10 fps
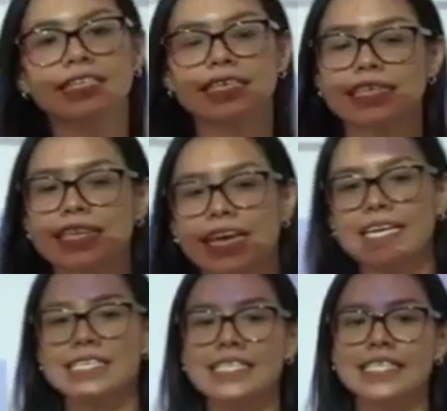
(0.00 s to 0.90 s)
In this
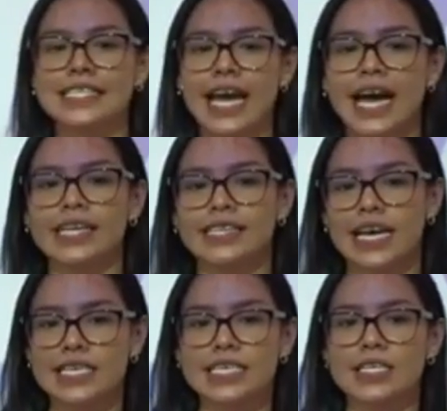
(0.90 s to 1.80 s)
case, the high
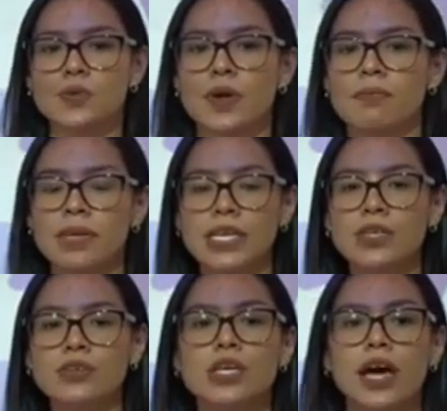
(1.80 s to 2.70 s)
taxes, weight
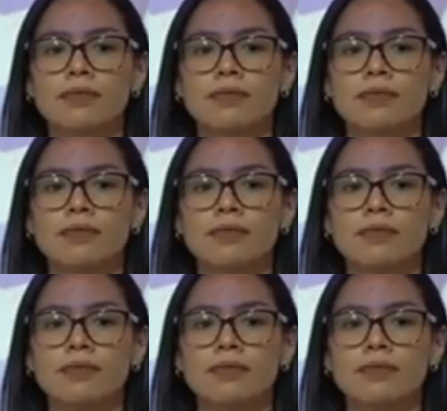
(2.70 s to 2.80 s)
minus,